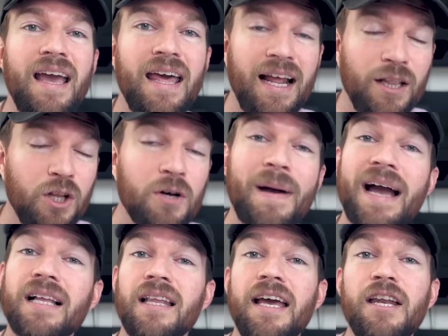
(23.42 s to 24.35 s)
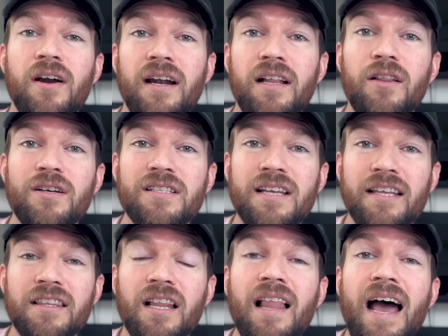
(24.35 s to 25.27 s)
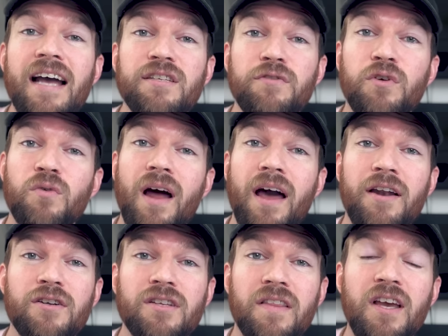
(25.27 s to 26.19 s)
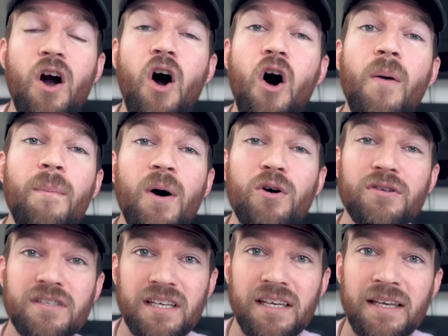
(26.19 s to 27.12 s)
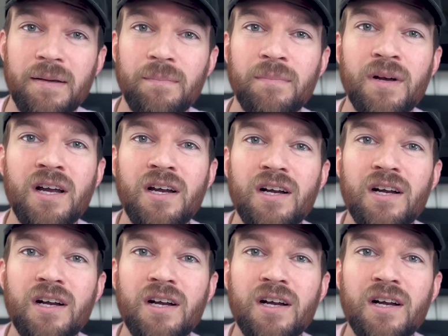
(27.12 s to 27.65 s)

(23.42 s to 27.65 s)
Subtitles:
And I look back later and it looks like the last few riders on the Almost team